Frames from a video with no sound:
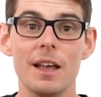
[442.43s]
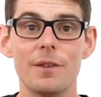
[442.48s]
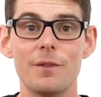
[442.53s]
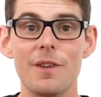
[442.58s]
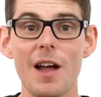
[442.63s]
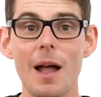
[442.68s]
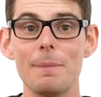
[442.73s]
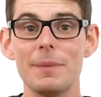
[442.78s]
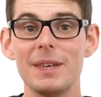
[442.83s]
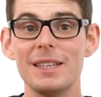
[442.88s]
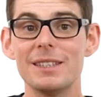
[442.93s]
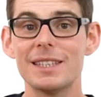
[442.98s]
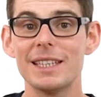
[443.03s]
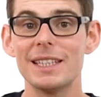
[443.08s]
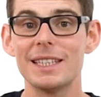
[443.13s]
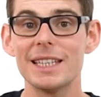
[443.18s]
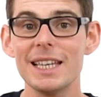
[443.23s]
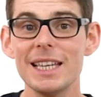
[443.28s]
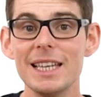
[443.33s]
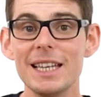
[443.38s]
that means
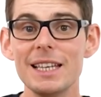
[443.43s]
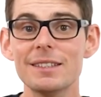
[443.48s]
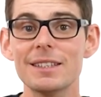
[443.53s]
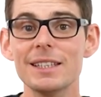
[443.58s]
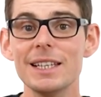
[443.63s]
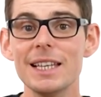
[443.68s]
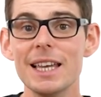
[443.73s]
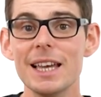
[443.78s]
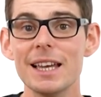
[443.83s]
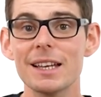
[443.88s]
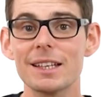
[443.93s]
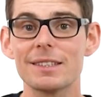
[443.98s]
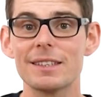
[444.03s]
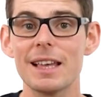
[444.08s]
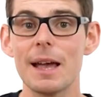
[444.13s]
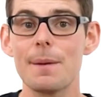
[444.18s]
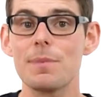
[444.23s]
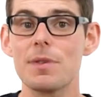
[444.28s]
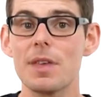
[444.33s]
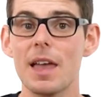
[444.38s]
it easily
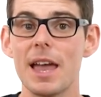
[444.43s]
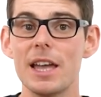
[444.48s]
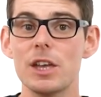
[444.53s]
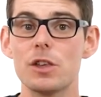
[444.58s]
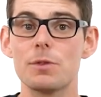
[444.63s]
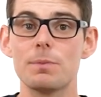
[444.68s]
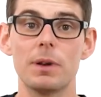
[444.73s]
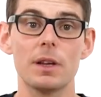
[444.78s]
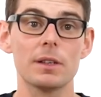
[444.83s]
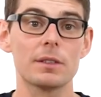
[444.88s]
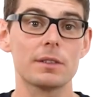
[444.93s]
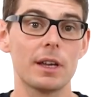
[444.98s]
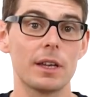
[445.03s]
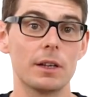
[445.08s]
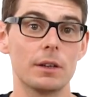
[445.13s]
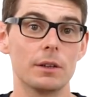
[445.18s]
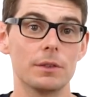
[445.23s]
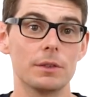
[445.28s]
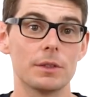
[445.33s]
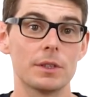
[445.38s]
accepts H plus
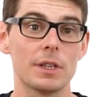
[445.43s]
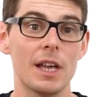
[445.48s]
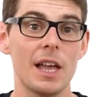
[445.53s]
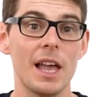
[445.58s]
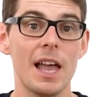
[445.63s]
ions.